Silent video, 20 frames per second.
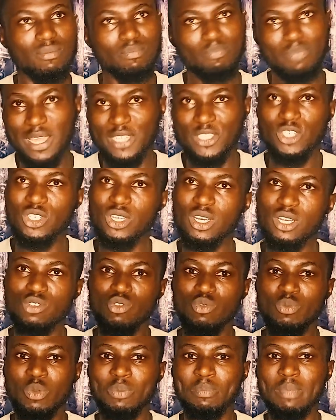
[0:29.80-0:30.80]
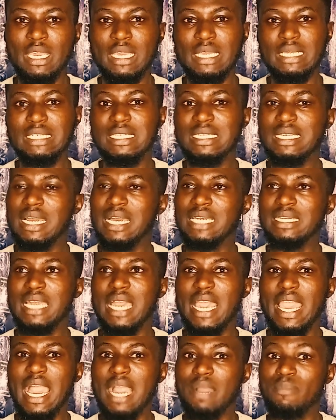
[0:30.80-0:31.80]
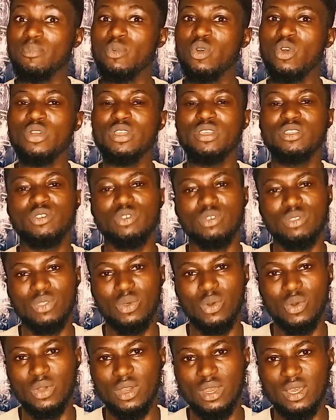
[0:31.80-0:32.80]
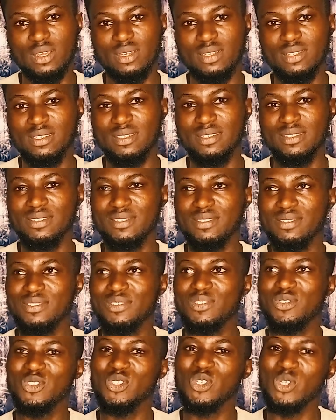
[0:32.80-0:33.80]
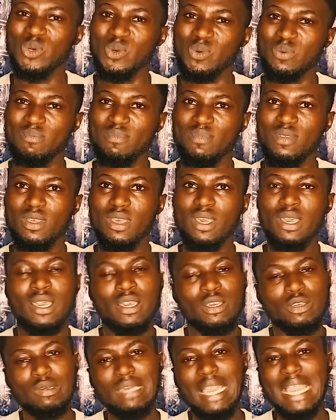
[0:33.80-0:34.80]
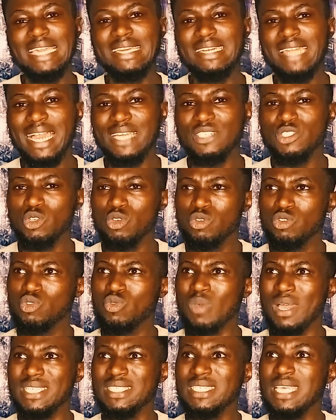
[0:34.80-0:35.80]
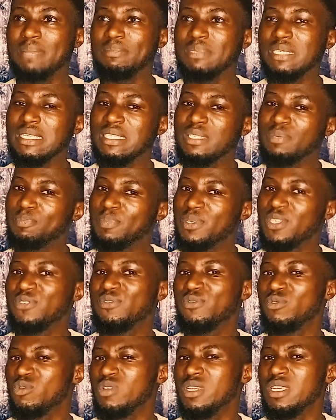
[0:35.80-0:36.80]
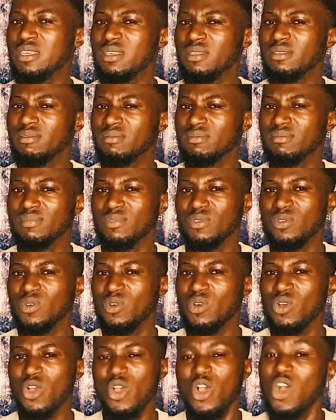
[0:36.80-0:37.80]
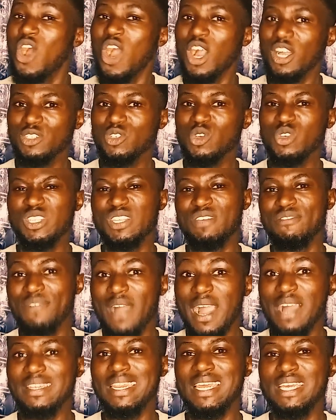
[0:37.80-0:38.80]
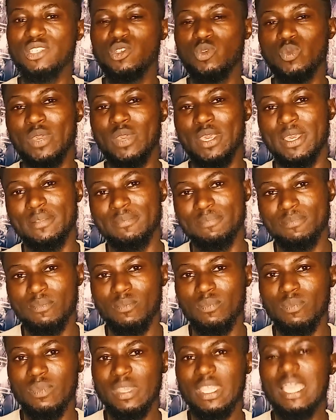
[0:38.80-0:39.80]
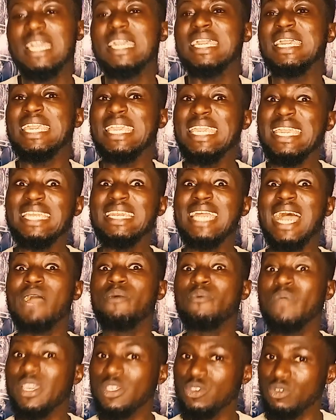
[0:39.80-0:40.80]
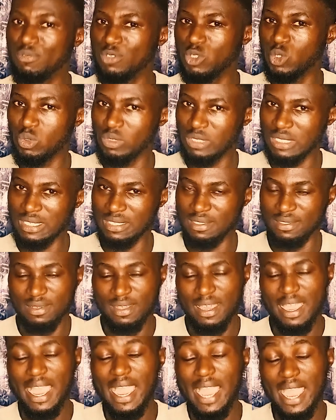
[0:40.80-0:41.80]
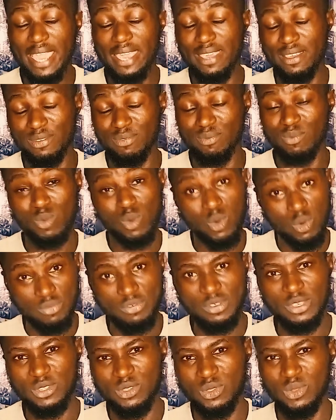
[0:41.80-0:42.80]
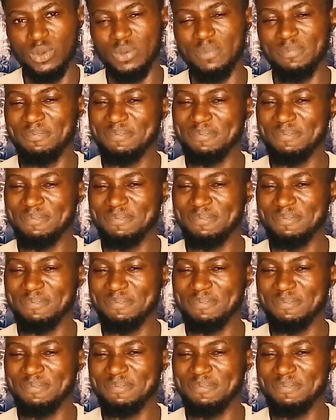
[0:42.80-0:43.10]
petitions will be made, and I am going to talk. So, you can either choose to accept it peacefully or choose the violence way. Either way you've chosen, I, o.victor,